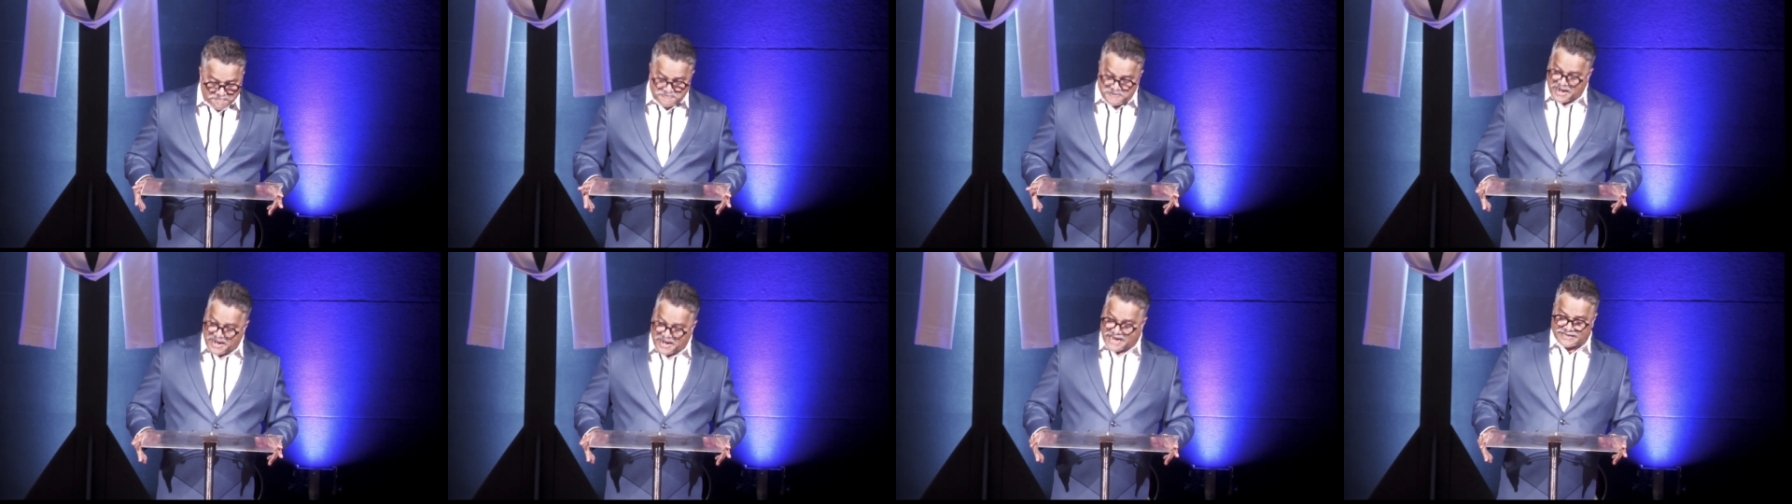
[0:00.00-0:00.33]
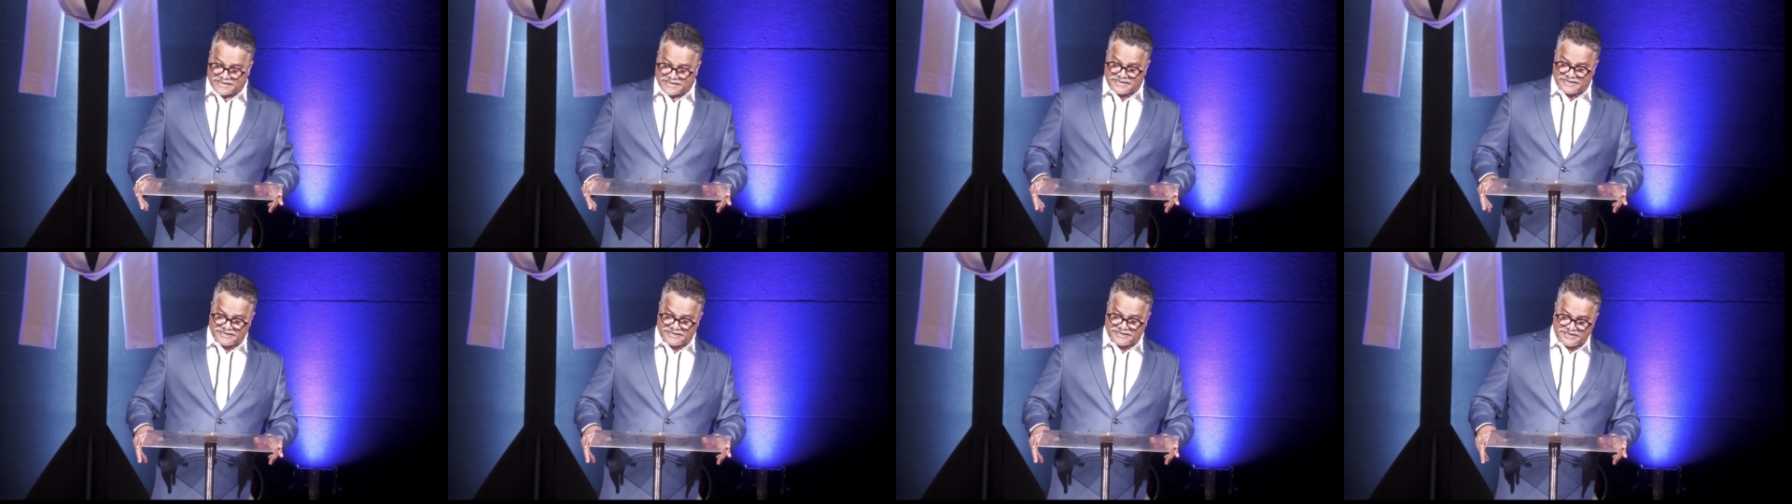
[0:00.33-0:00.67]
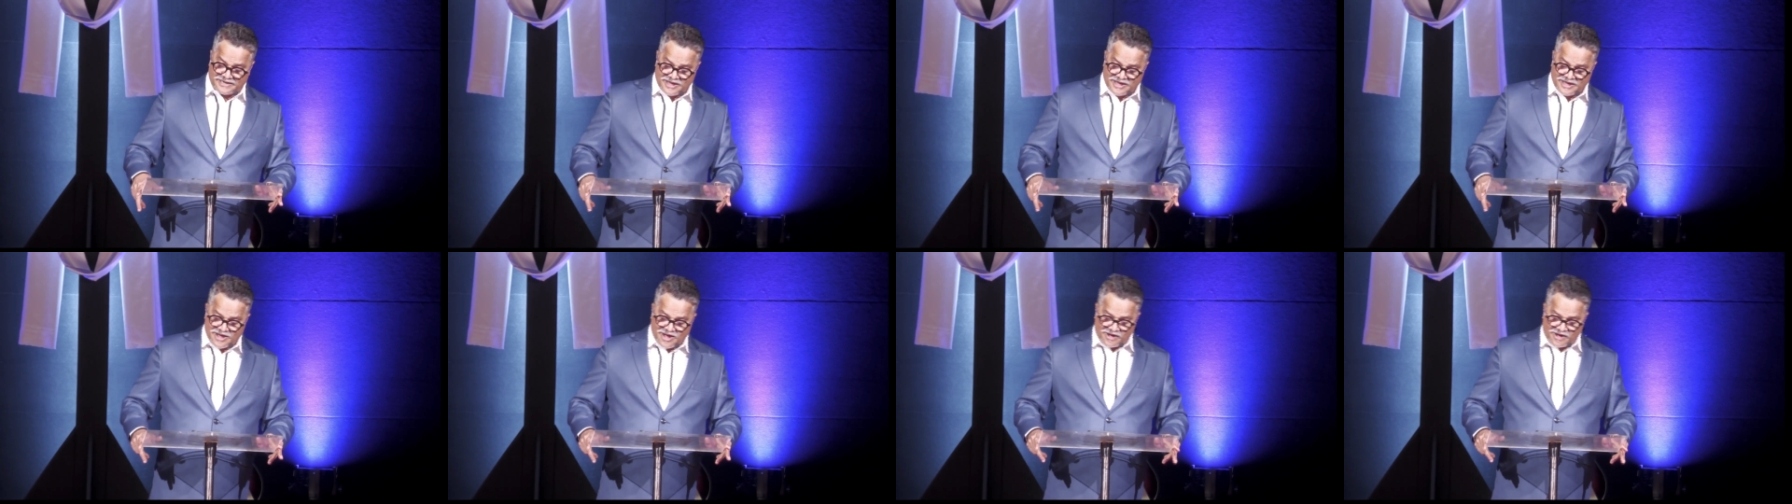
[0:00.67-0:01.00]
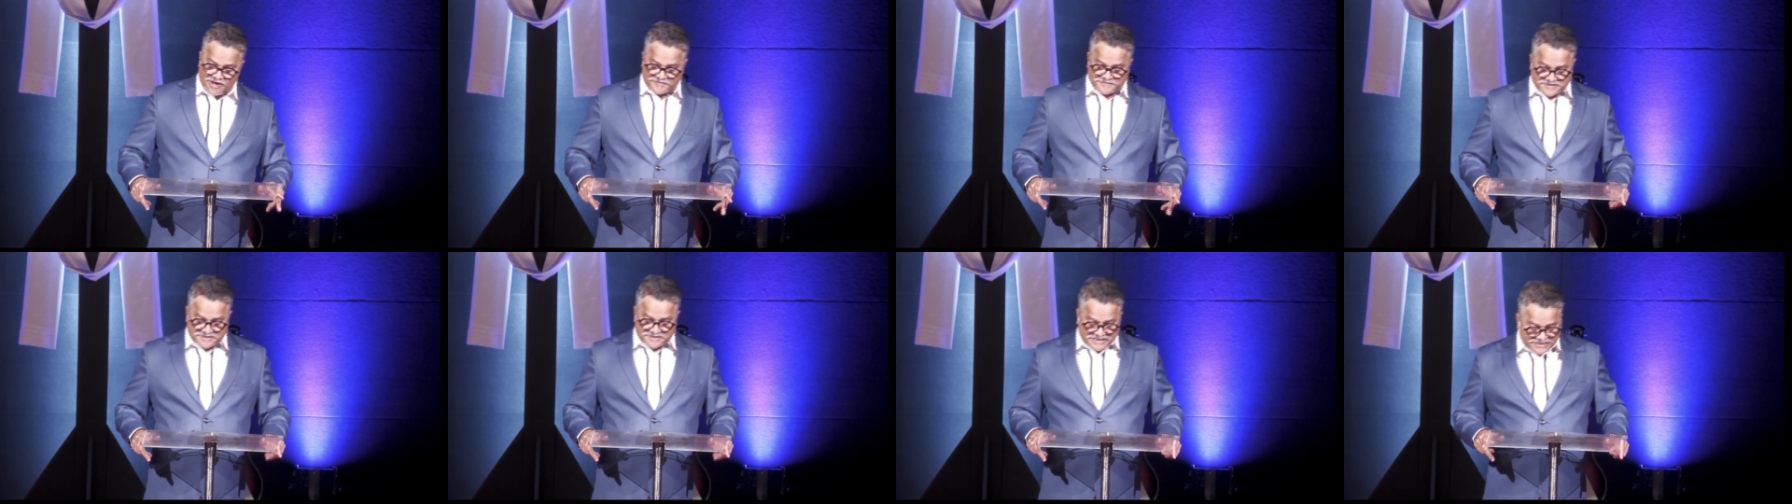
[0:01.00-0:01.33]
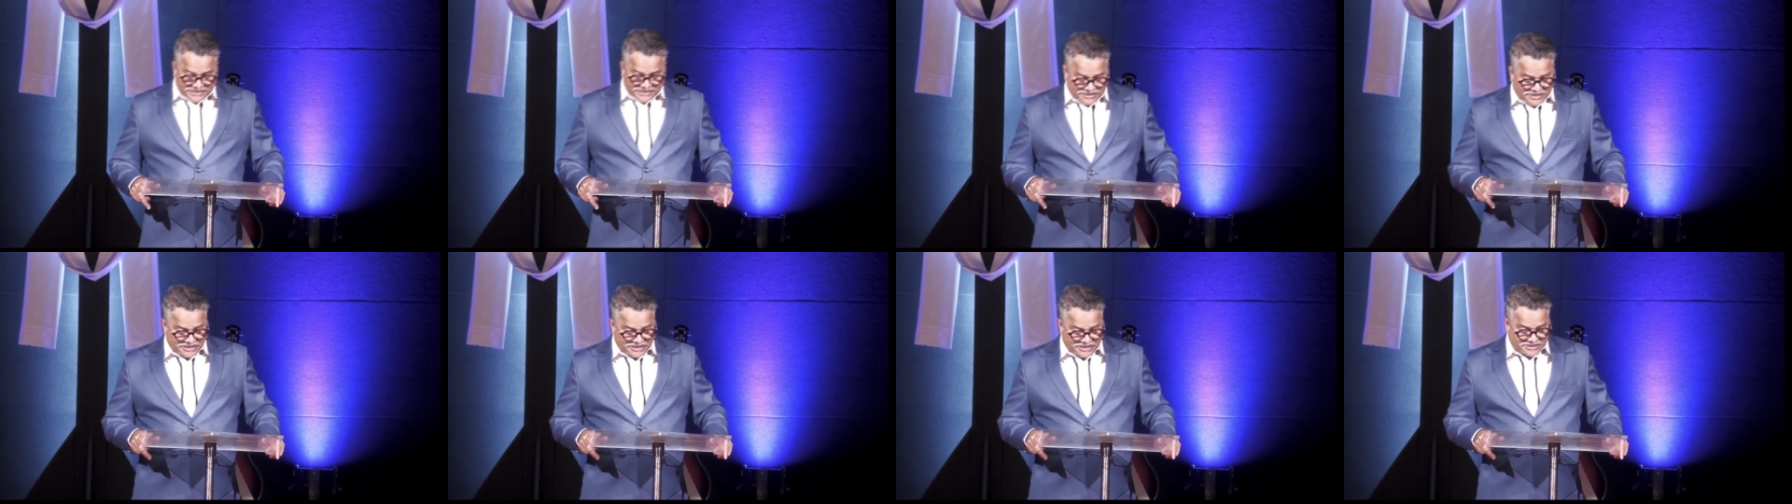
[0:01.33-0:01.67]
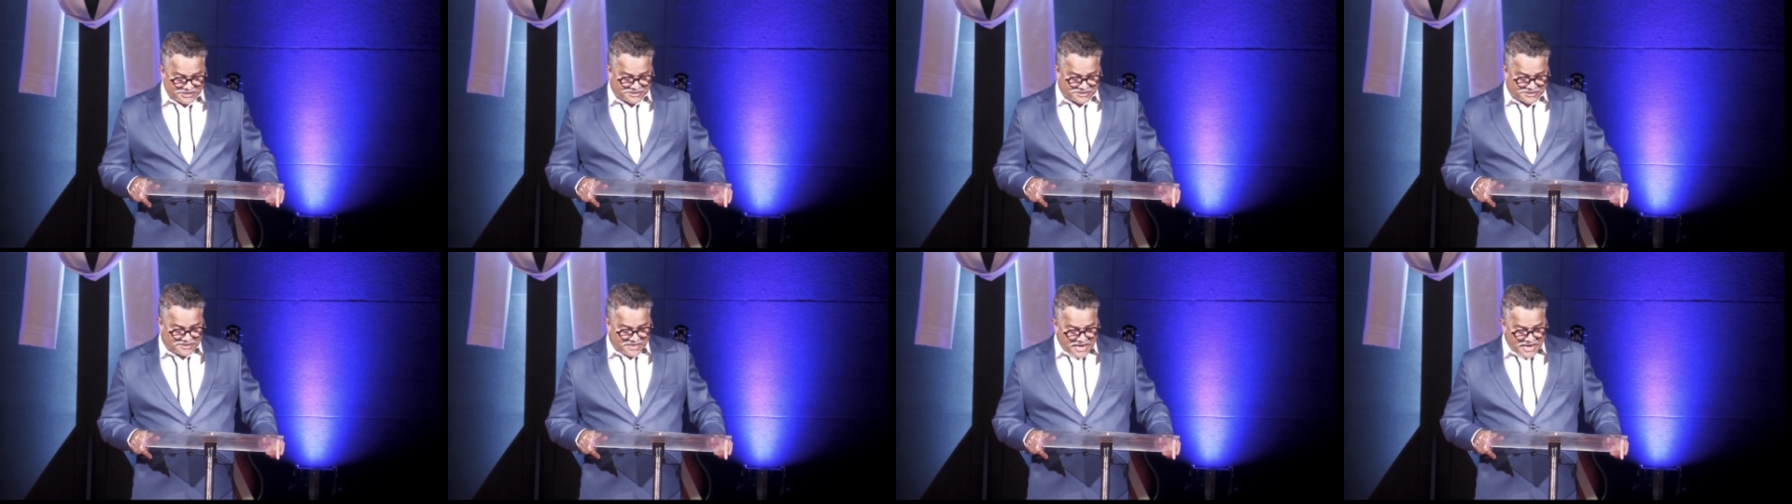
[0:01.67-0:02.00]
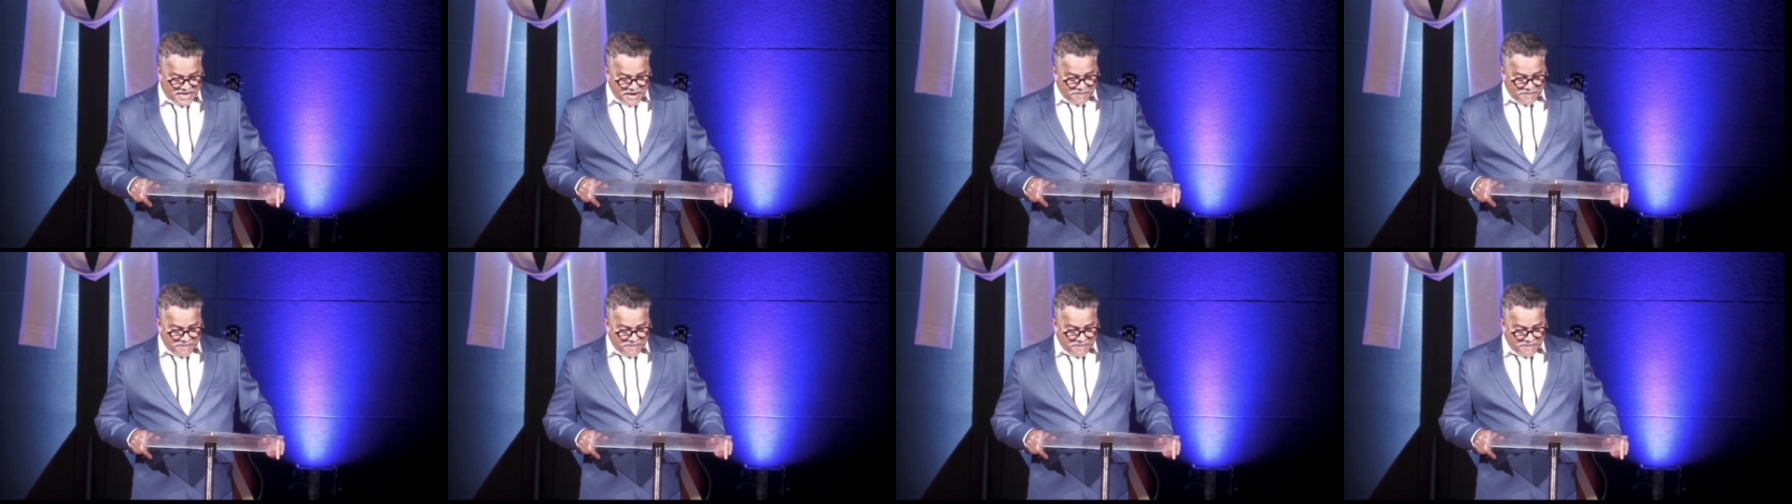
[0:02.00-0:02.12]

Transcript: bragging of success,